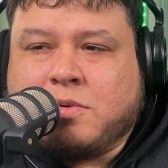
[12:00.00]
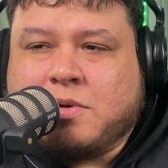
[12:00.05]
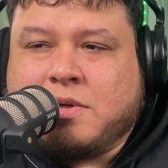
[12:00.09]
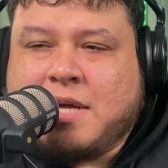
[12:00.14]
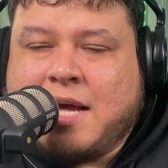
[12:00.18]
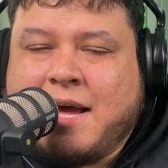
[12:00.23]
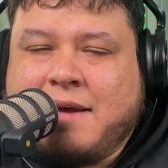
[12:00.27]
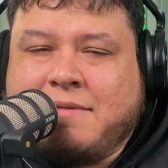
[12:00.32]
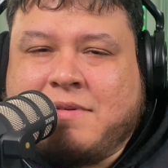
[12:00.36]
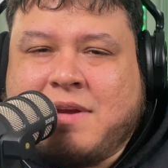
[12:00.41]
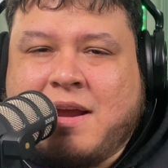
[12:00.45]
We'll
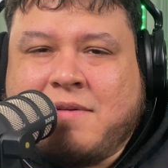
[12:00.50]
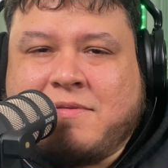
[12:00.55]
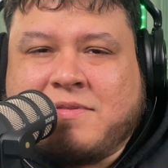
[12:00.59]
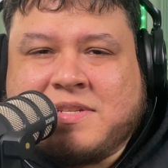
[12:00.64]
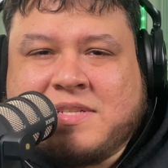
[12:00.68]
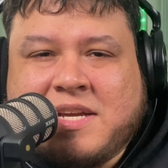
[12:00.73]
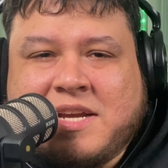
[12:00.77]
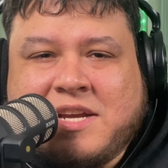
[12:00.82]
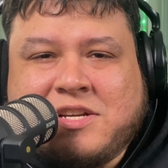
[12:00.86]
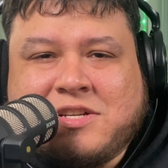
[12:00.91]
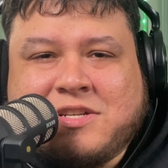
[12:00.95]
have
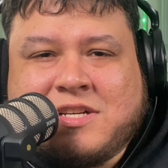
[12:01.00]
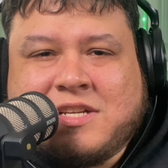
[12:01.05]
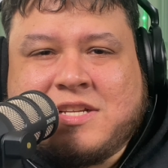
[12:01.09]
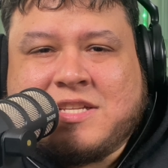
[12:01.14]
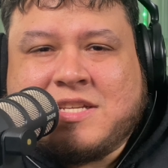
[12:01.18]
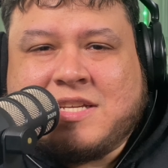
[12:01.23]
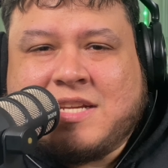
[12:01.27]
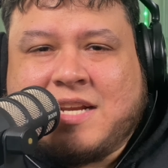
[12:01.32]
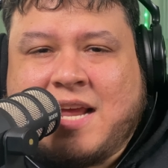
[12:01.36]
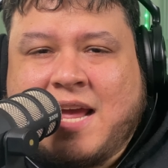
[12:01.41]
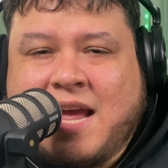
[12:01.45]

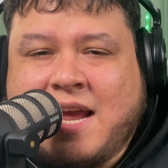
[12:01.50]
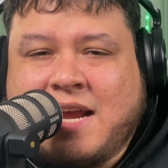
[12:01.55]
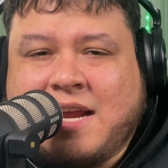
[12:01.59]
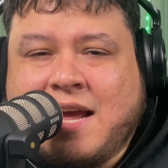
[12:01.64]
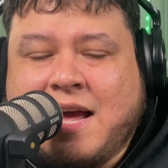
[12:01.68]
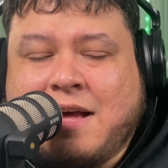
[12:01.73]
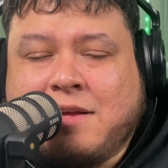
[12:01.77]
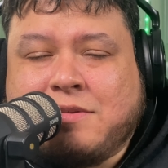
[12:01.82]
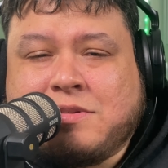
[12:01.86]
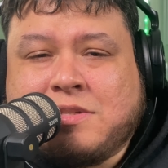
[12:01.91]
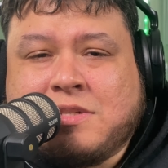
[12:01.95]
conversations and
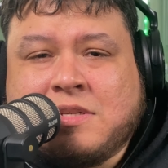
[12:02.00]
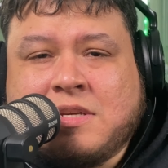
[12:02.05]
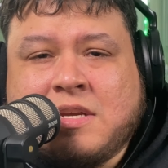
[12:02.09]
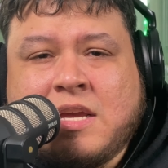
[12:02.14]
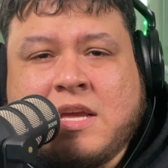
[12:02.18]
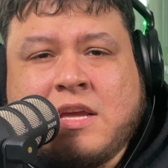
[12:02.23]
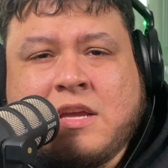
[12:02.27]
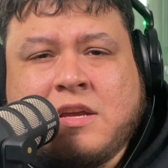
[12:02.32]
hangouts.